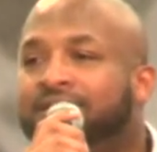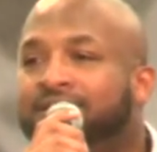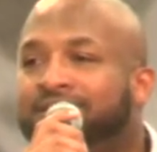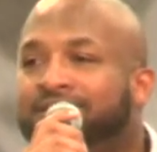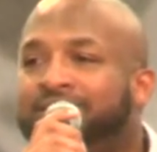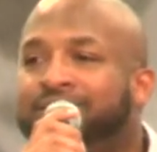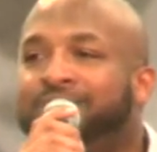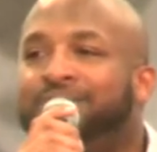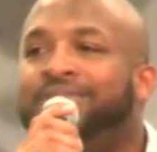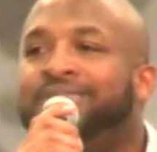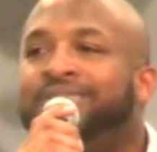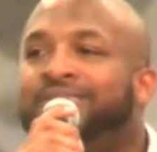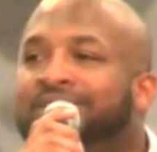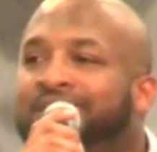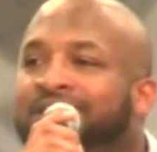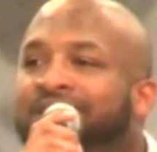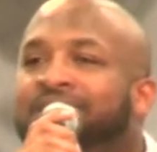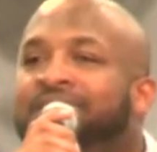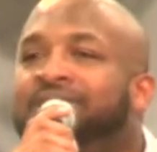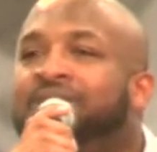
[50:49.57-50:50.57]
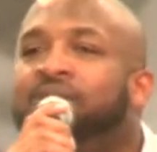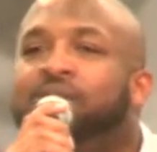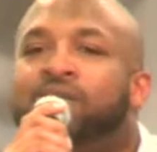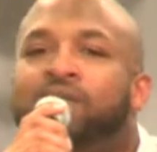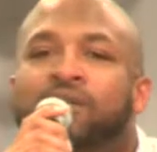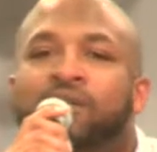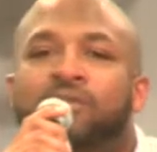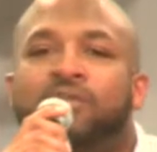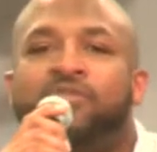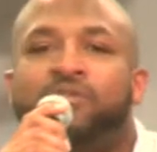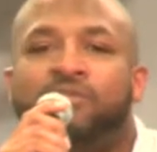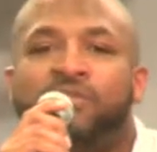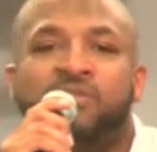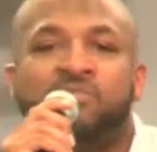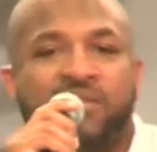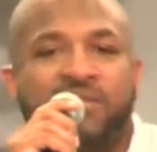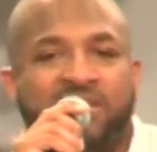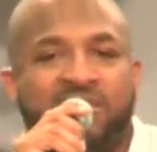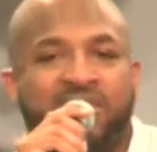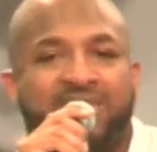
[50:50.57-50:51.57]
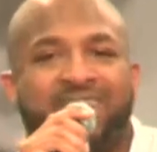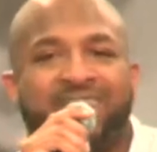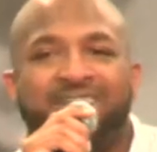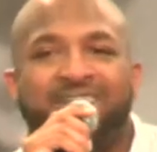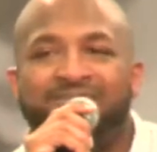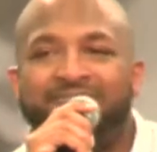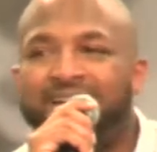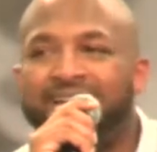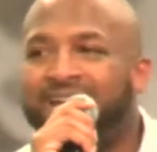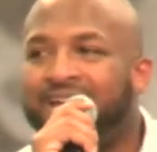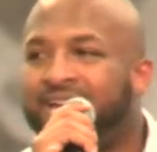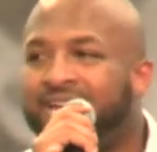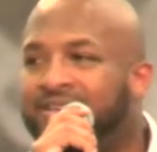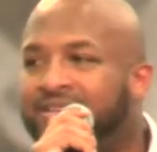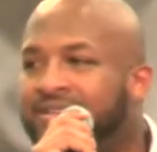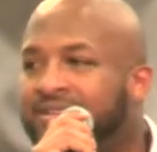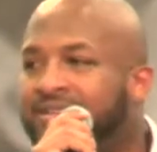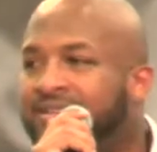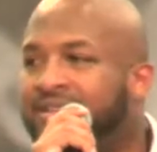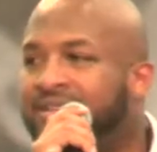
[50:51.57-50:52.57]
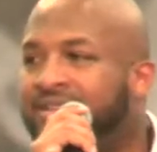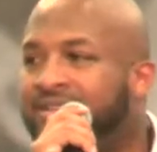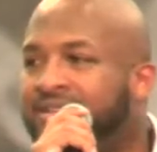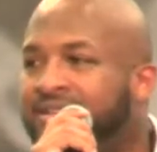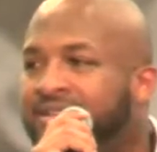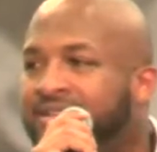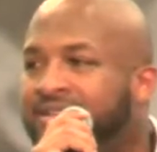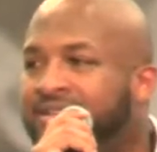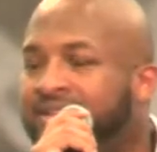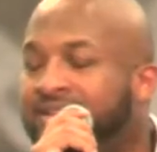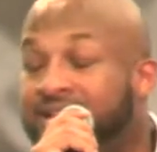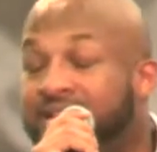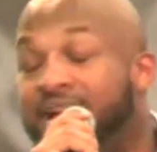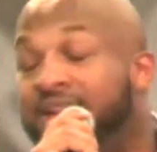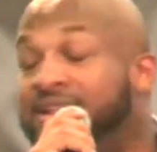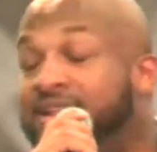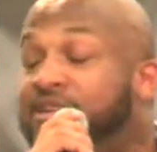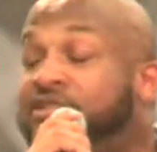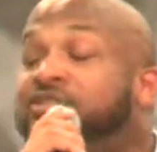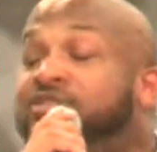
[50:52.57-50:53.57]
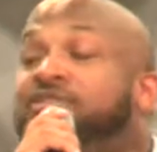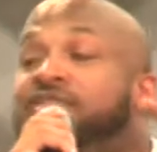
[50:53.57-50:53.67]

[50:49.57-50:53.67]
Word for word: do you think he gonna quote from your personnel file? Now, unless you